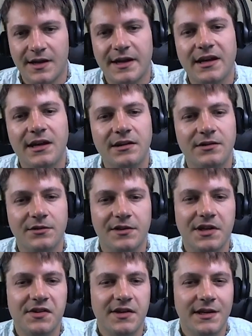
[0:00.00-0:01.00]
I kind of don't
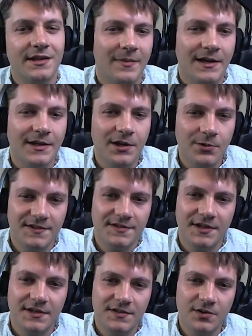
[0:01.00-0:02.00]
like that. I know it's
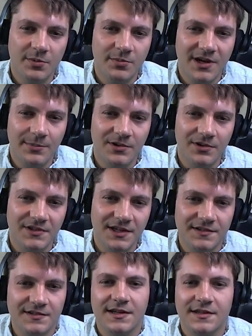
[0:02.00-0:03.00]
like super popular in data
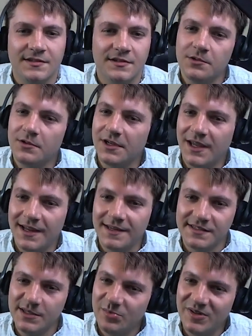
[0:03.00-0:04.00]
science to do like as
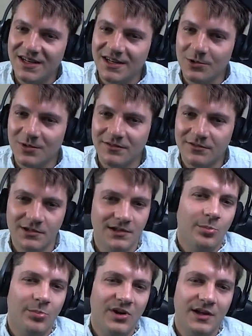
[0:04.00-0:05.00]
np or whatever,
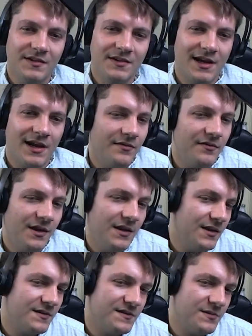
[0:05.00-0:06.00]
but I think
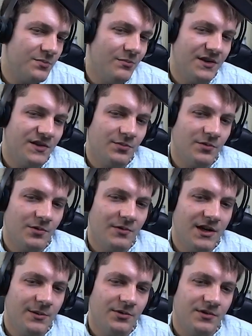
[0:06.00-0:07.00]
it's much more
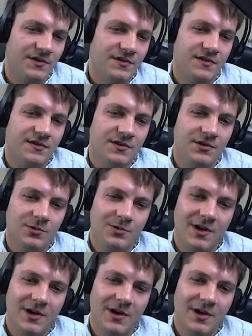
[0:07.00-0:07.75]
readable just to